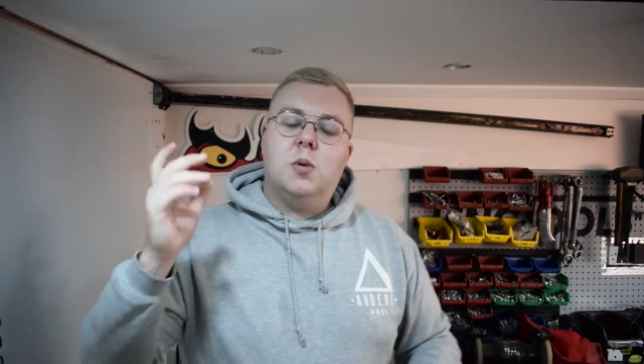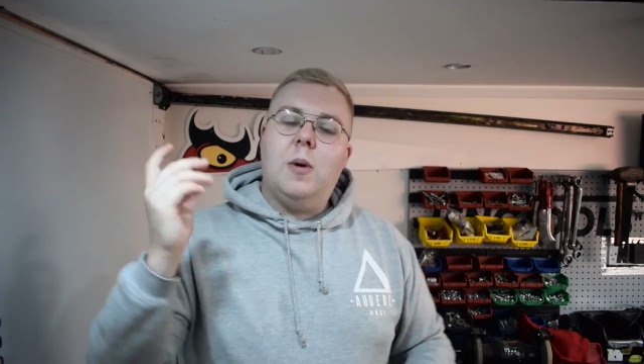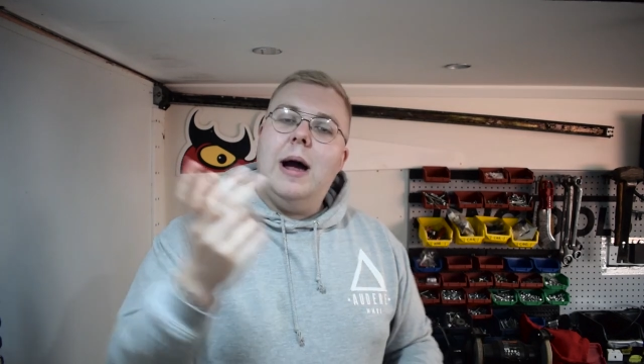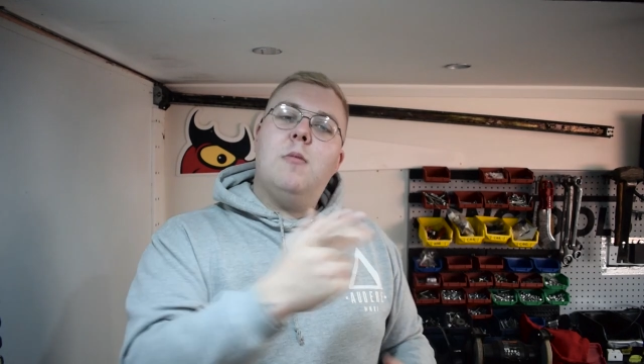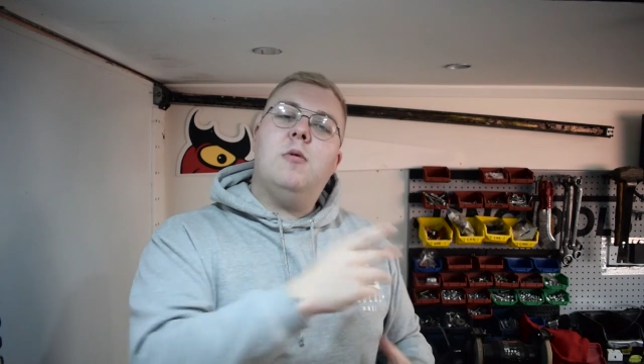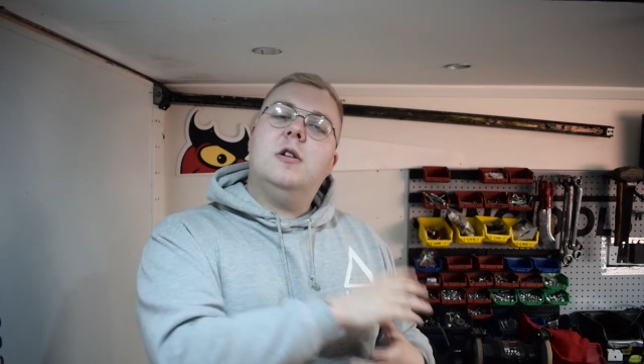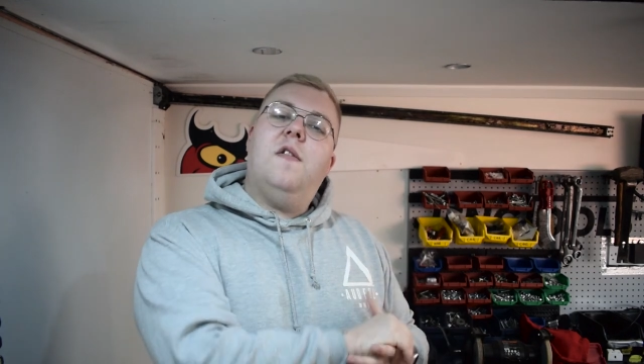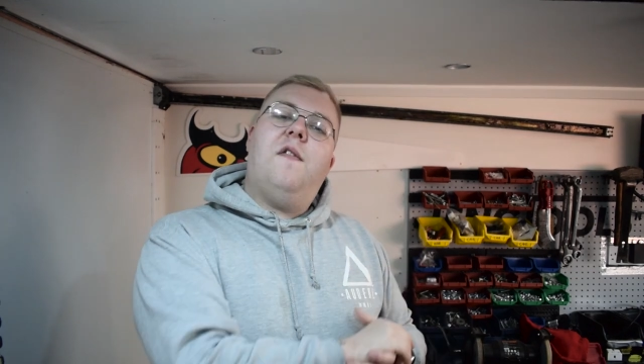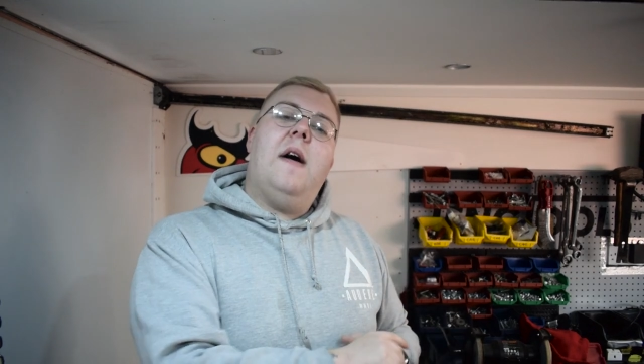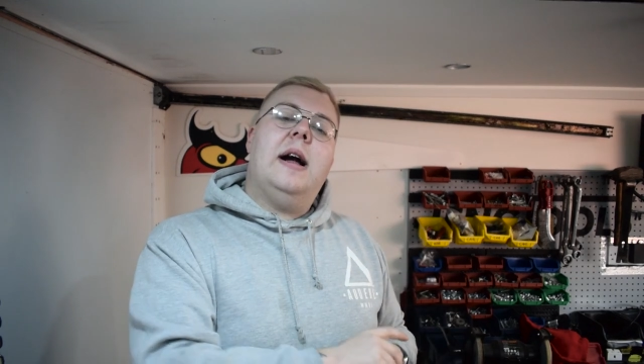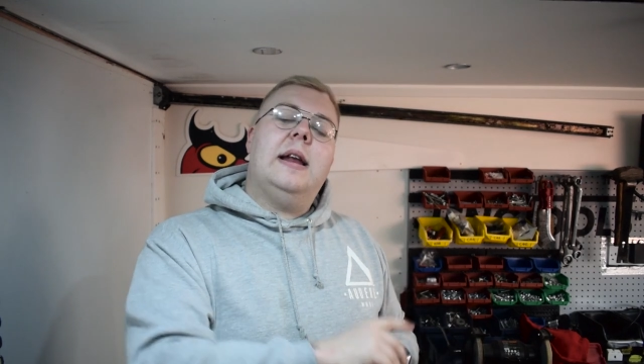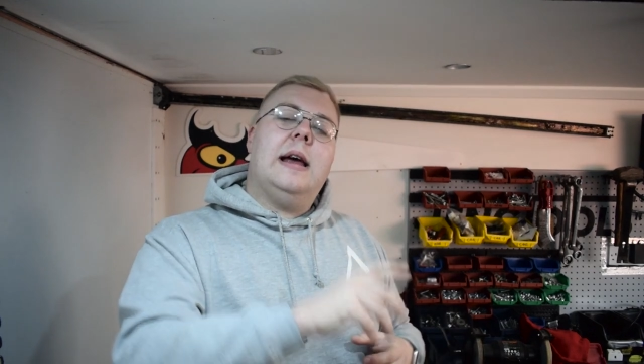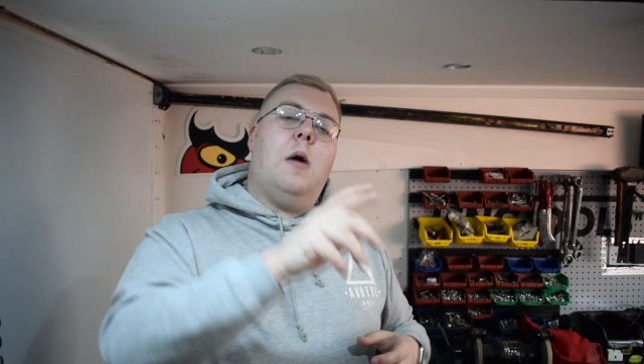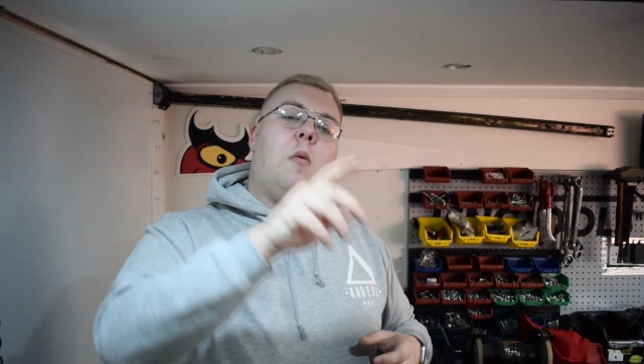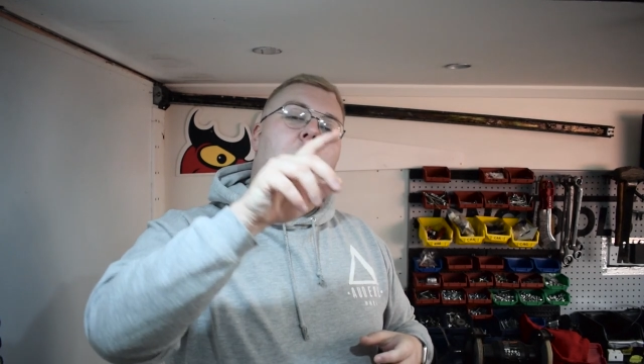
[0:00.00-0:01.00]
So I want to
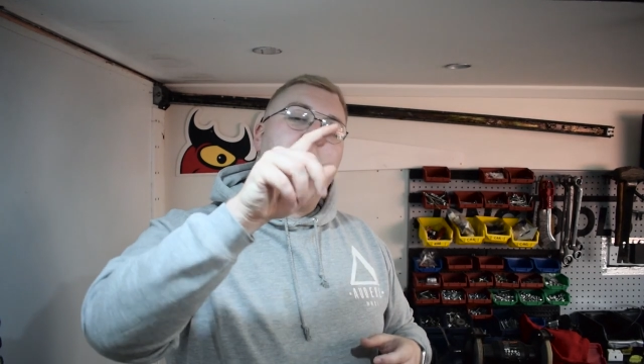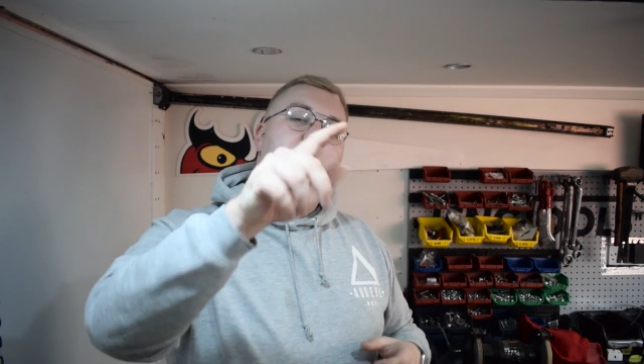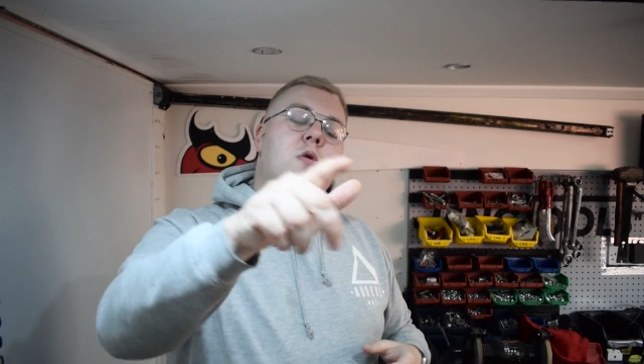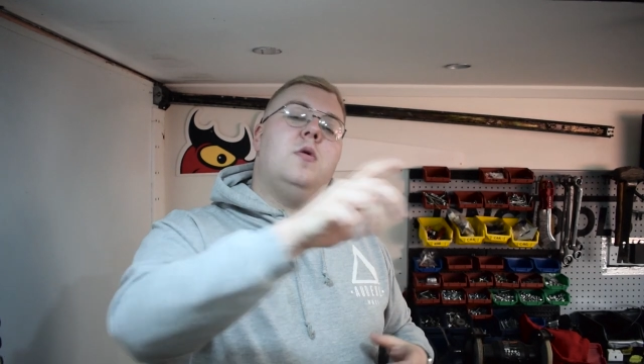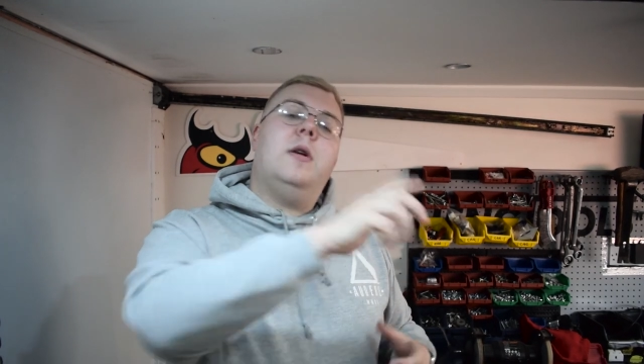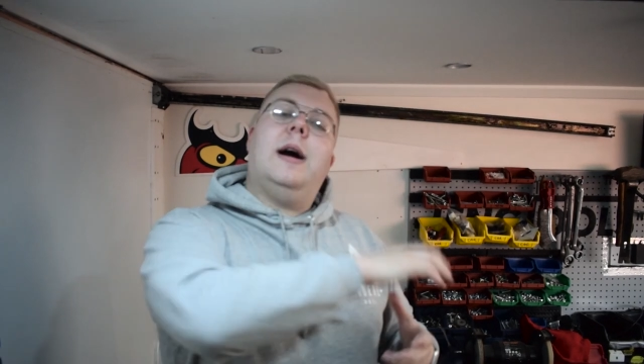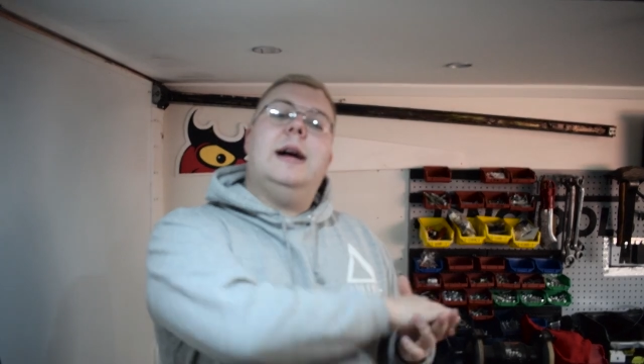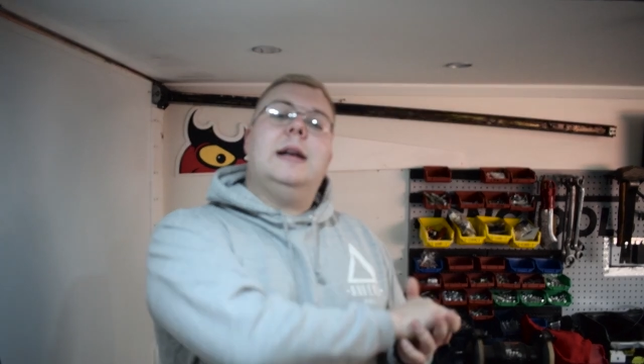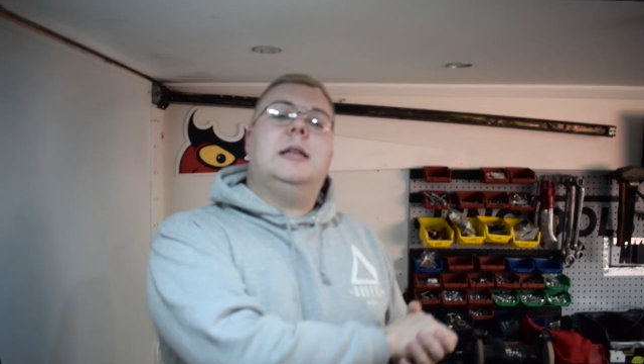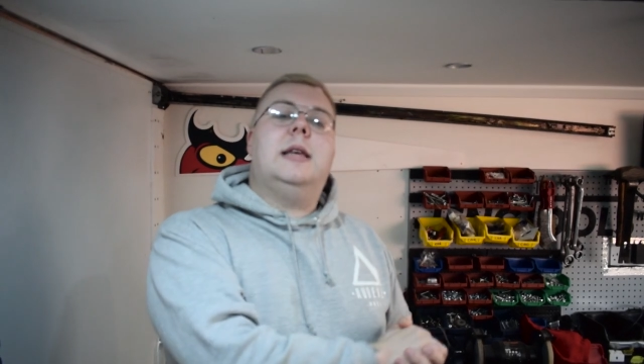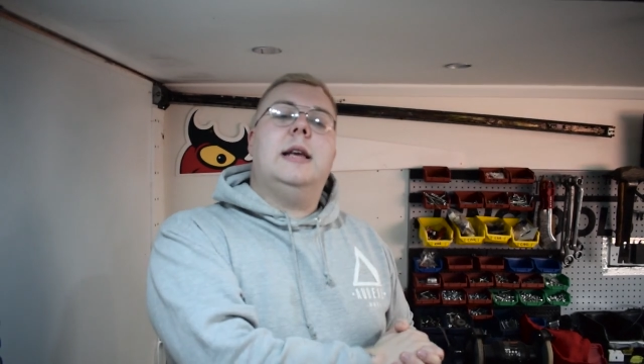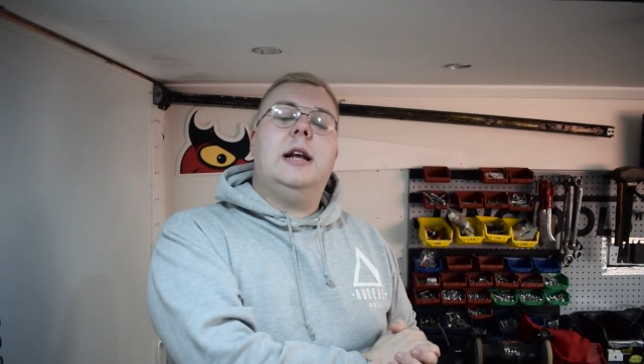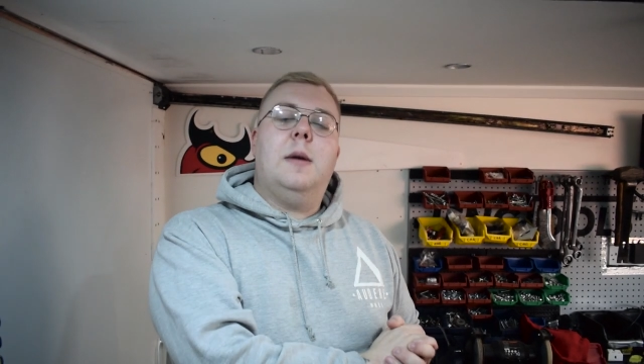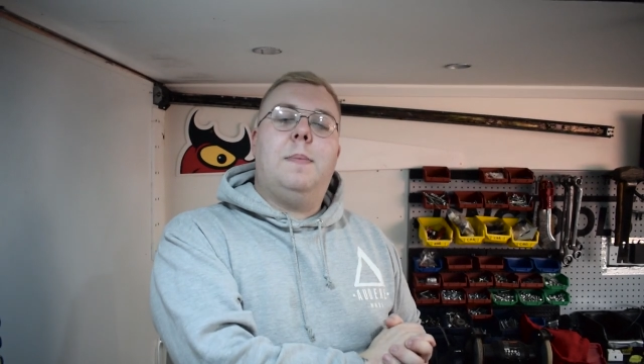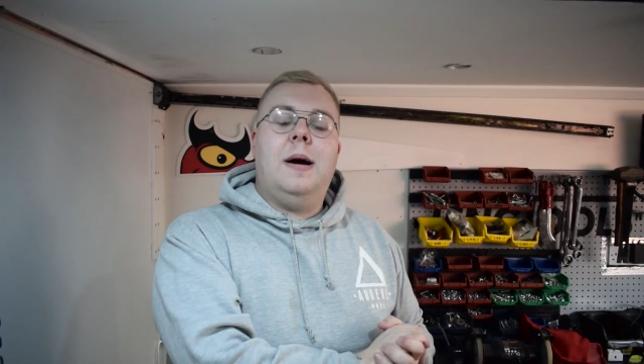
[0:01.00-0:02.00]
find out what you guys think